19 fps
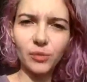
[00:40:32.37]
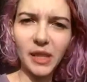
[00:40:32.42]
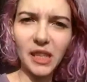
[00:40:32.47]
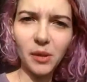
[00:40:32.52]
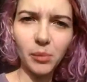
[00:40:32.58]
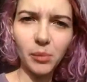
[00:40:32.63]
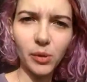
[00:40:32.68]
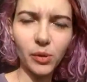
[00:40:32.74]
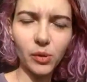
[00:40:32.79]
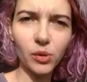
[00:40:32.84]
of
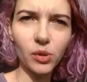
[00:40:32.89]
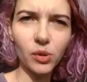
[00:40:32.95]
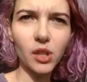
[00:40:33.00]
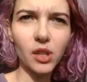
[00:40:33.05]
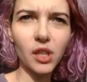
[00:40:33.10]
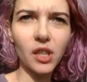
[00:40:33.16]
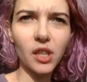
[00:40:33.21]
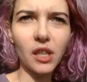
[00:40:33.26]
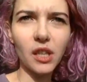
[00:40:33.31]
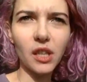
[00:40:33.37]
people.
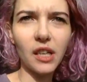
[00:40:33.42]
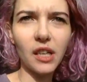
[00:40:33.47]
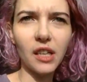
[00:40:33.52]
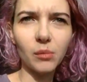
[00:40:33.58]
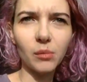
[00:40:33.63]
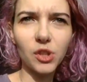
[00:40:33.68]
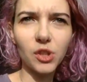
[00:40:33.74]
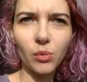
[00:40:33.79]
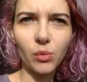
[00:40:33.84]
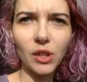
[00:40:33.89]

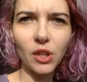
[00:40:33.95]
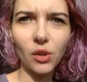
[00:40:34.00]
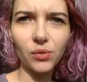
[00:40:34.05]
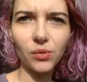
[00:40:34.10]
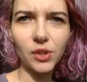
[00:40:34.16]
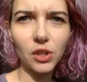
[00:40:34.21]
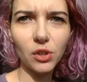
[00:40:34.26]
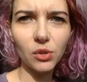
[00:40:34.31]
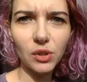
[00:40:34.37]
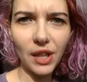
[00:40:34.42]
So we
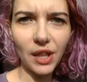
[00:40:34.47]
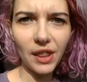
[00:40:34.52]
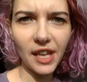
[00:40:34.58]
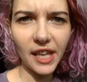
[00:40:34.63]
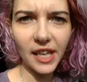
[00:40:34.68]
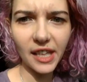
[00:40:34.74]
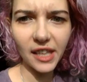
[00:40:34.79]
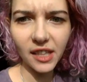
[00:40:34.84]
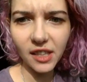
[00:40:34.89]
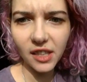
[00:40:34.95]
often use
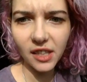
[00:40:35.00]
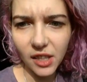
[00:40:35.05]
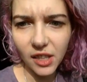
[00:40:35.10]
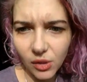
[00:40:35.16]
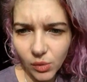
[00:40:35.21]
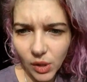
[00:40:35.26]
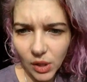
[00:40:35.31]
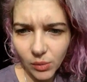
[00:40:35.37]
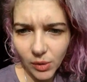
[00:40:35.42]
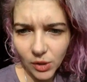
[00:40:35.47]
they
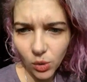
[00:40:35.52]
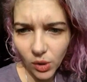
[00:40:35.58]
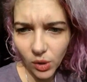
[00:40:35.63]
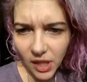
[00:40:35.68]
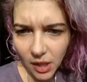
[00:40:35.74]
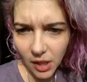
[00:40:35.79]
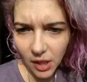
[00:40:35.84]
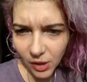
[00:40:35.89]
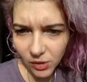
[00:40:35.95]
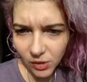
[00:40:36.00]
when we're
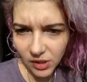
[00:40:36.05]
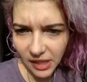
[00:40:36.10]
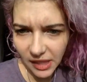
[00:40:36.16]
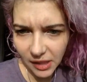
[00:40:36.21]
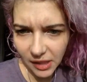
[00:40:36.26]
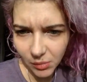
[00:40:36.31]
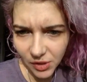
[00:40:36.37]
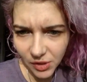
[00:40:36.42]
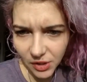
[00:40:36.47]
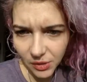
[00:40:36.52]
talking about
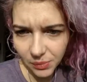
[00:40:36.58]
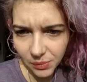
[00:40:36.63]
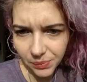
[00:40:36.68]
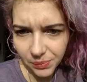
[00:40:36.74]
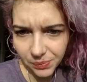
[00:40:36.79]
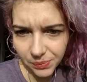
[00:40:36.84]
teams.